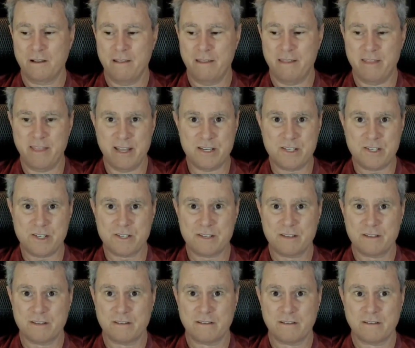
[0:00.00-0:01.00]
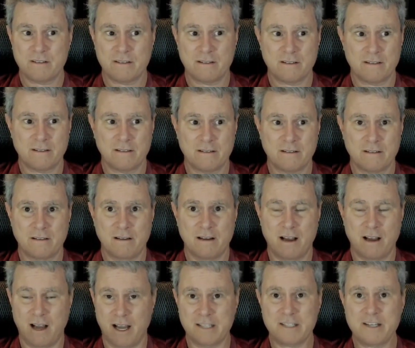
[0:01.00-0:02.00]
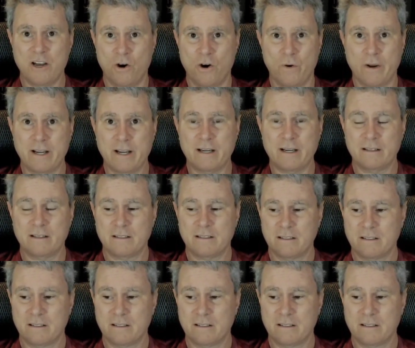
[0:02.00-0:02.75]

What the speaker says: this ongoing